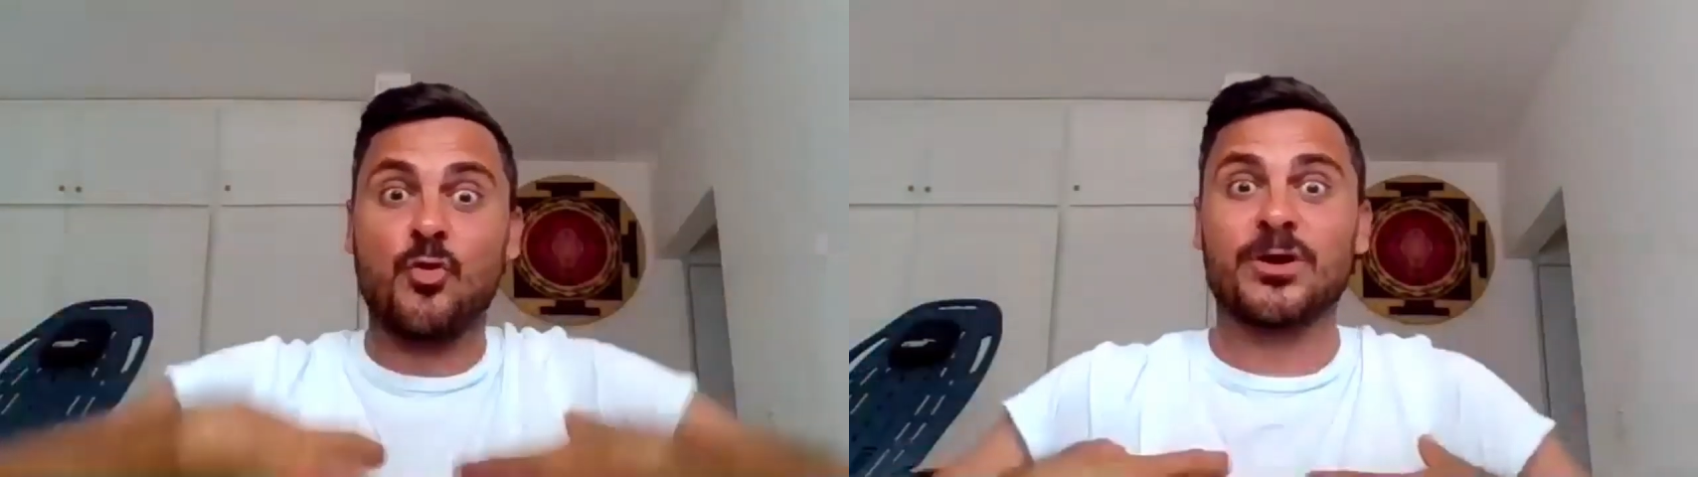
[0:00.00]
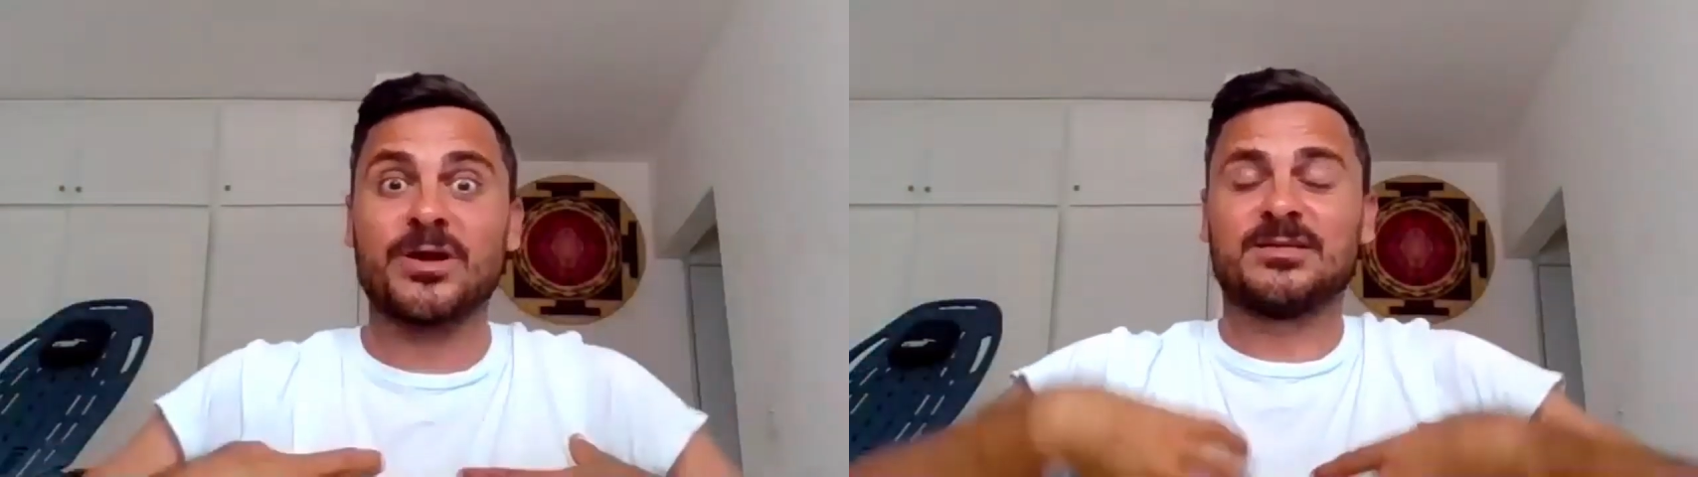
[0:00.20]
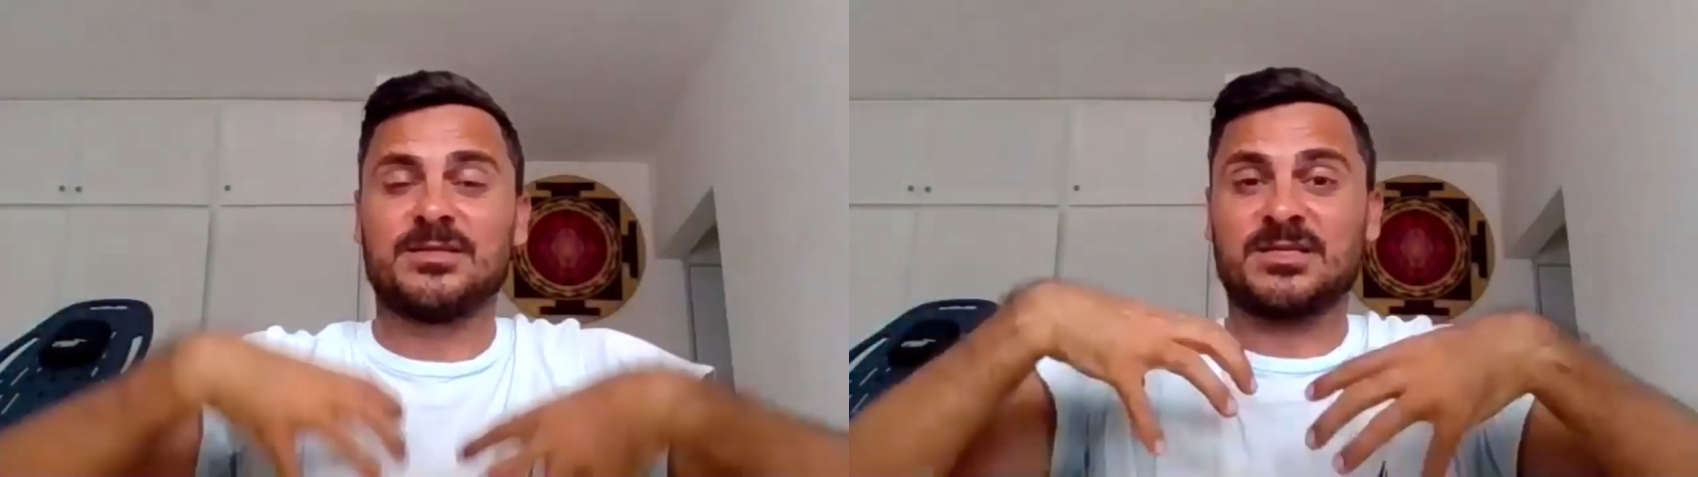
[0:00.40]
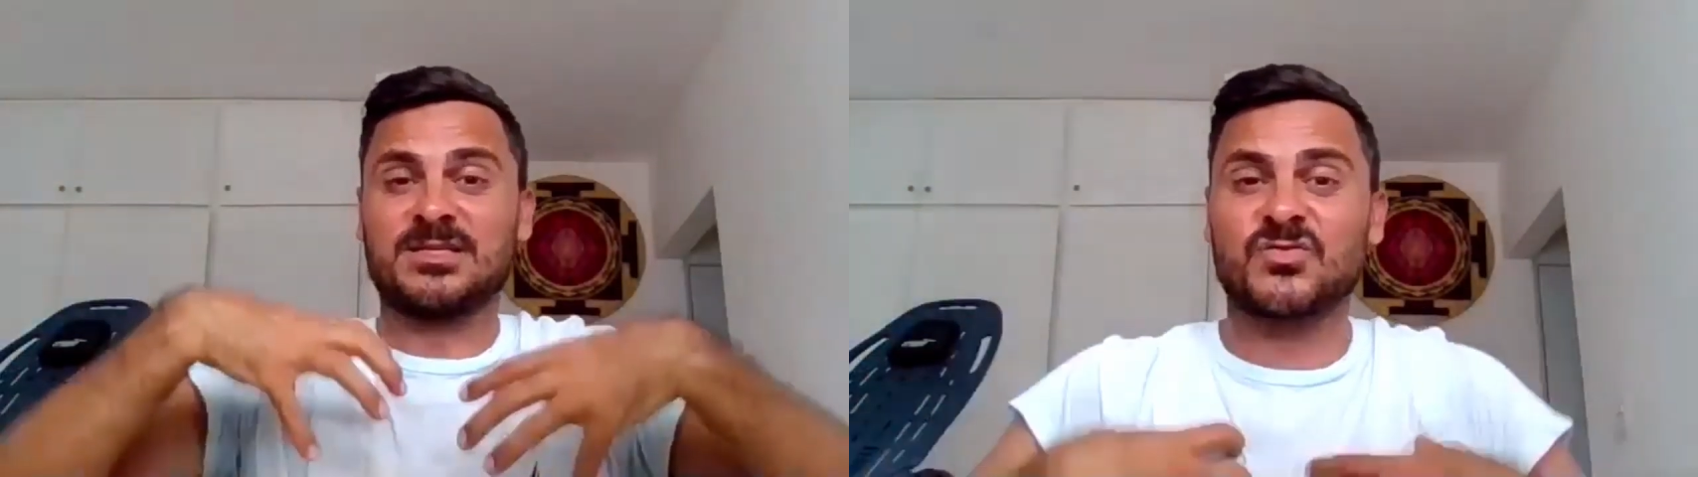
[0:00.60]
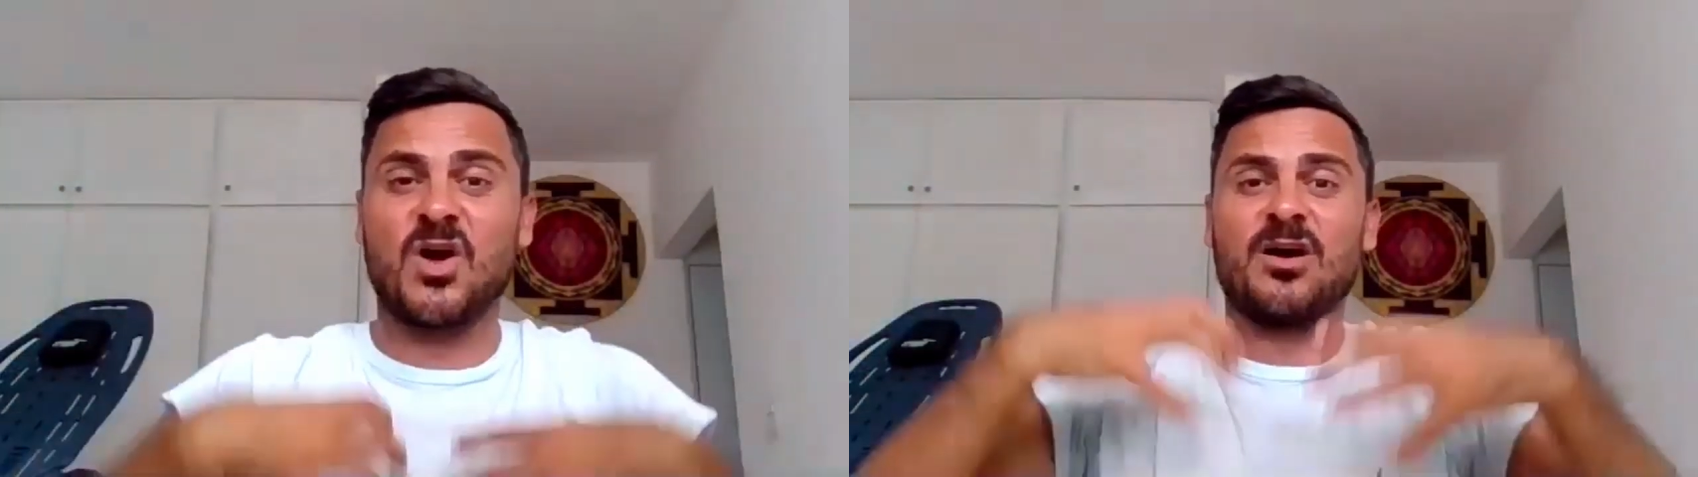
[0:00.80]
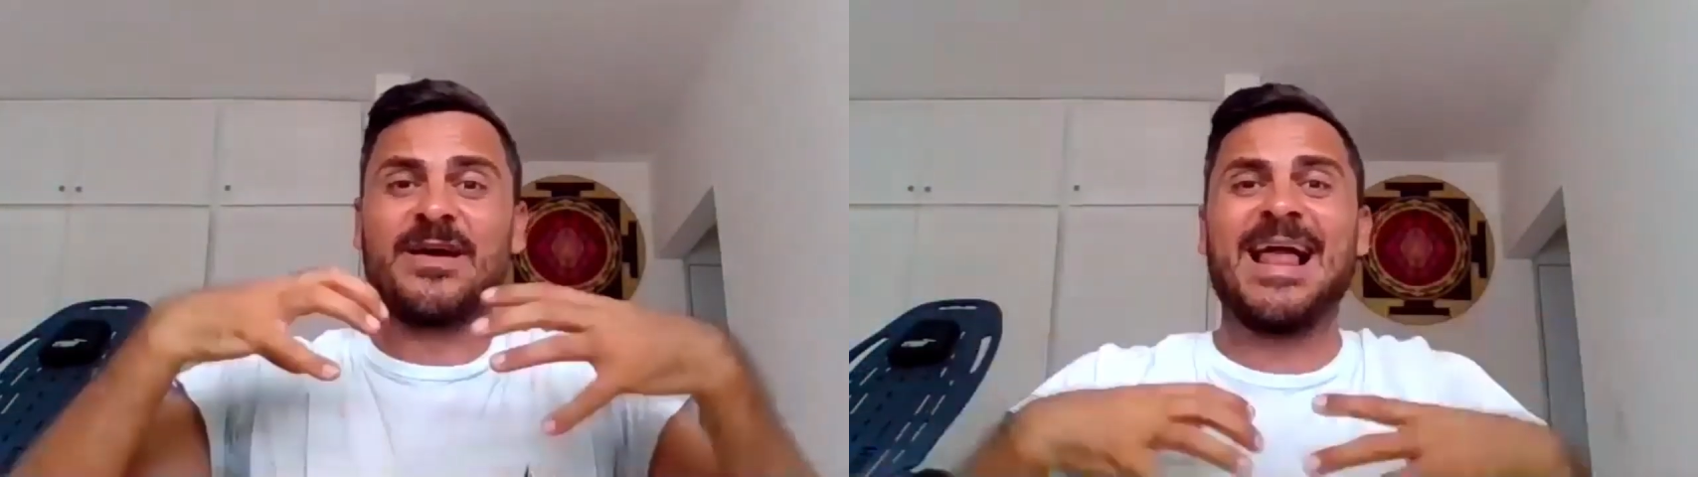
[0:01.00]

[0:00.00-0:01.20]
organs are strong,